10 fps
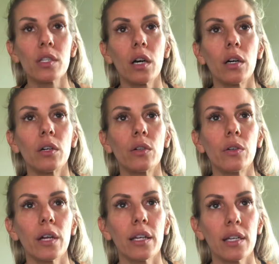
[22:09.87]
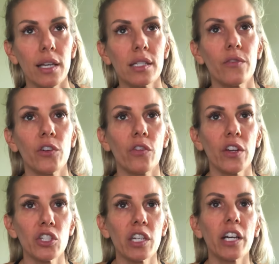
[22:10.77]
So yes, if you're a
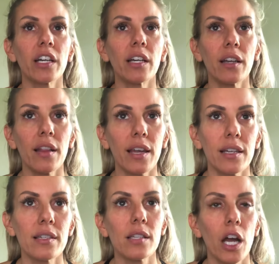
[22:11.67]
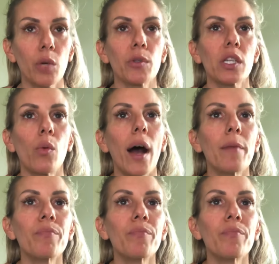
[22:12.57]
vegetarian, that is 100% why.